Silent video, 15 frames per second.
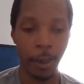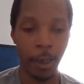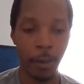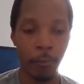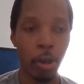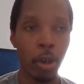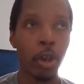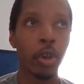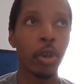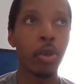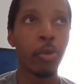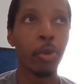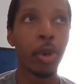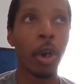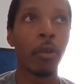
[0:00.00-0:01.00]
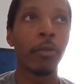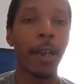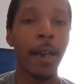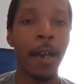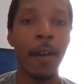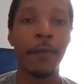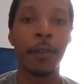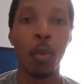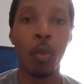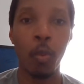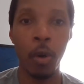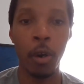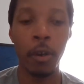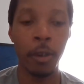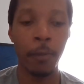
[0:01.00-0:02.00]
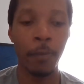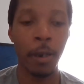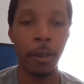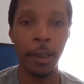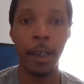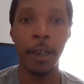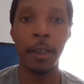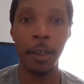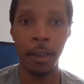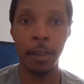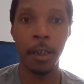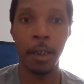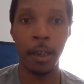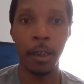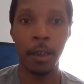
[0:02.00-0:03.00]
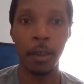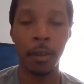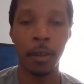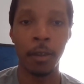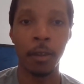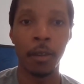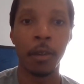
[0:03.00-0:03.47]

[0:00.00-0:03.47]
Okay? You don't have to worry about anything